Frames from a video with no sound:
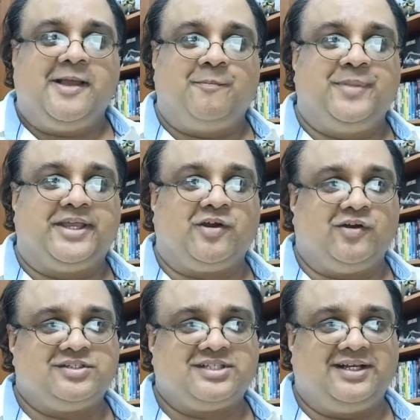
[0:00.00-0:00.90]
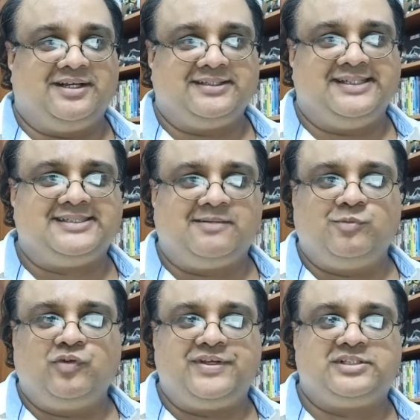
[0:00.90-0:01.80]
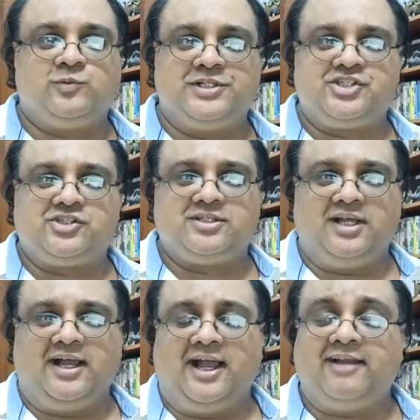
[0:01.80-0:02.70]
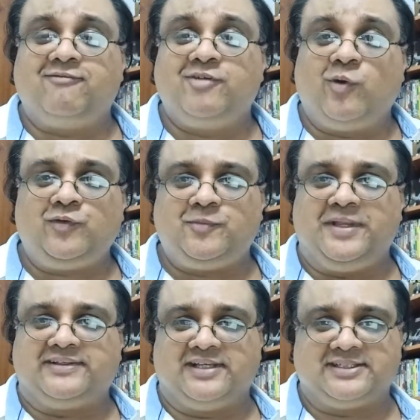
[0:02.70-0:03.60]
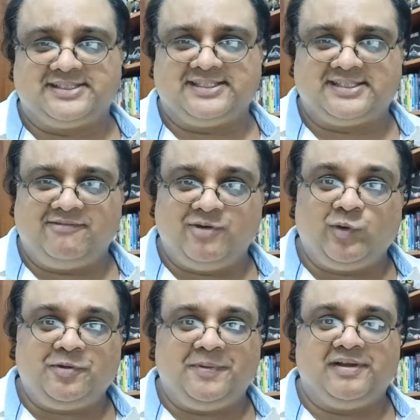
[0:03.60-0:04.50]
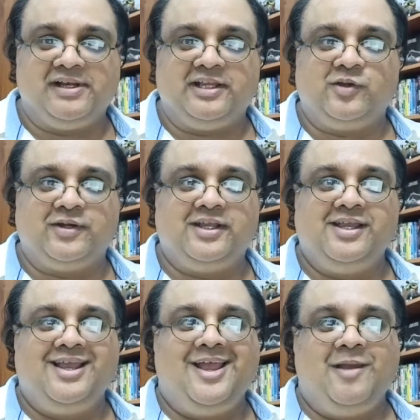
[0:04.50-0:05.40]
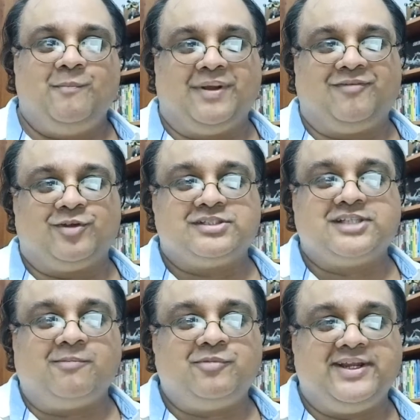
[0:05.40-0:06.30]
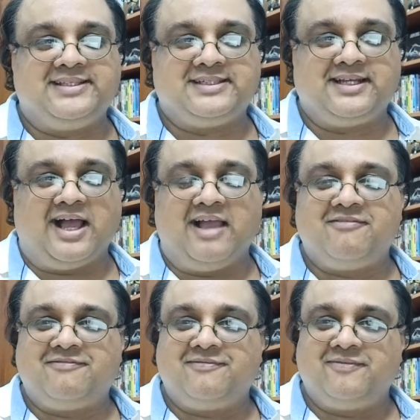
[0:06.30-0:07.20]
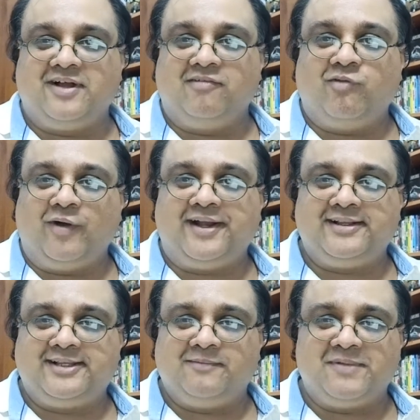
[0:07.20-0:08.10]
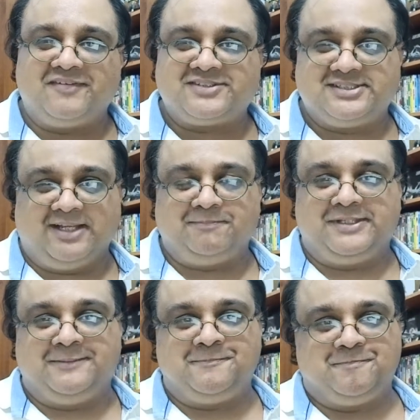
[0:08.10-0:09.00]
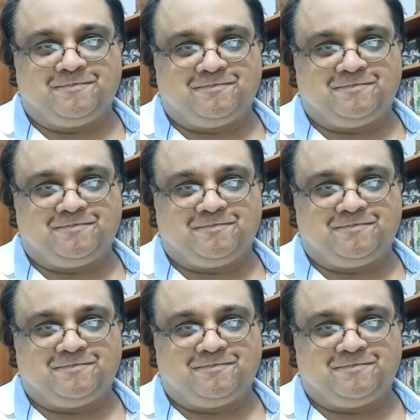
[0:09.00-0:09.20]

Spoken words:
because these are movies which I've known to be classics, I've known to be really good, but for some reason I've avoided them, I've snubbed them